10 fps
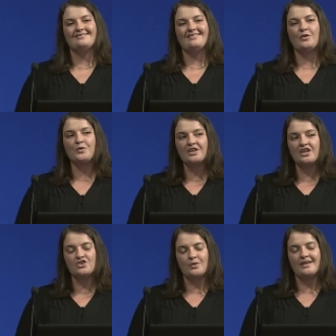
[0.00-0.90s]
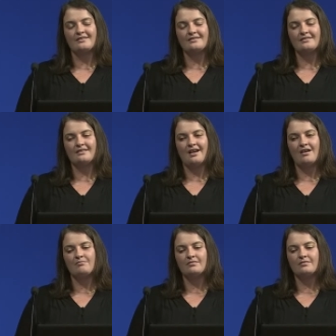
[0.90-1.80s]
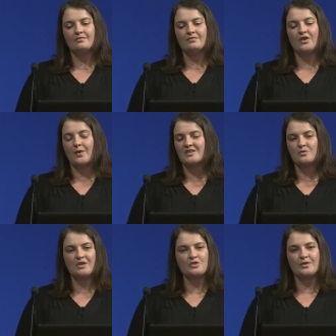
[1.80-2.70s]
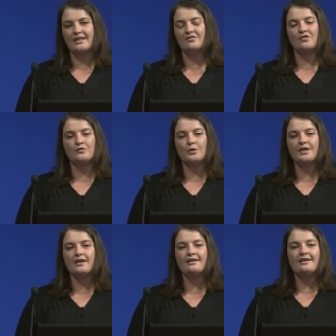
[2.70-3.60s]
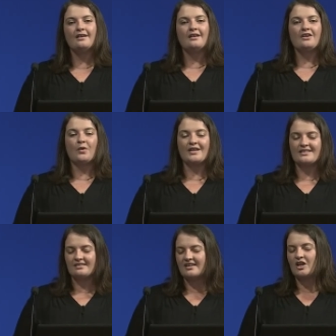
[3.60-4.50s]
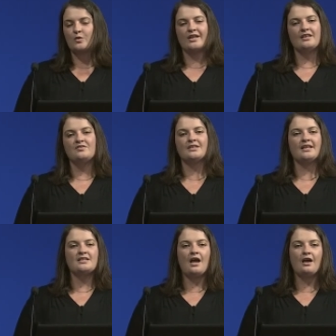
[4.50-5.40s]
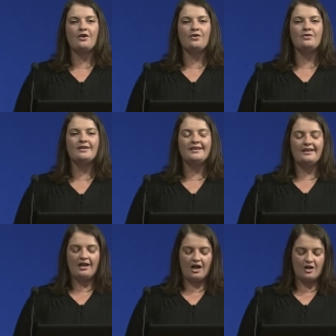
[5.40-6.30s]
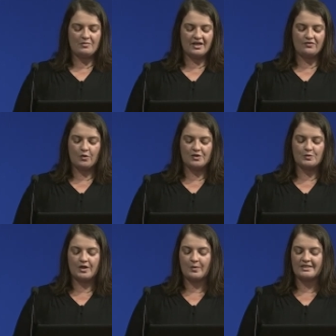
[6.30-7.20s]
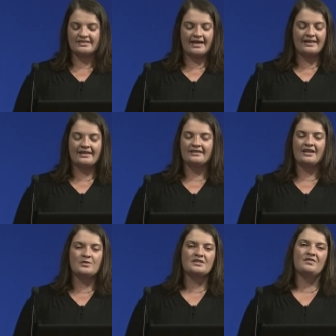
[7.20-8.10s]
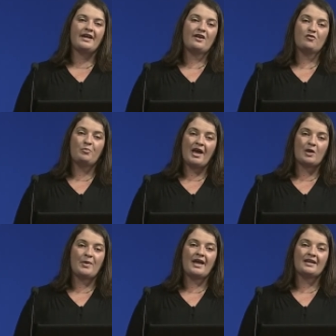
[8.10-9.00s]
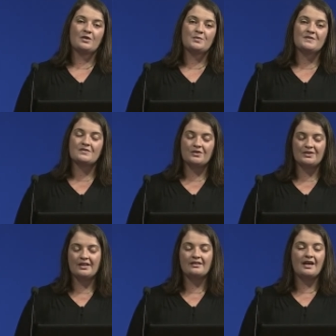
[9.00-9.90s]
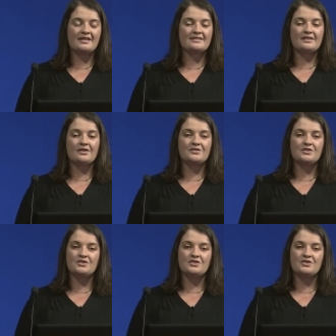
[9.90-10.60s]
I really enjoyed um, going to the beach when I lived in Florida, going to the lake when I lived in Lake Tahoe. Um, and of course, when I went to Thailand and I was living out of a backpack, it was certainly a lot easier to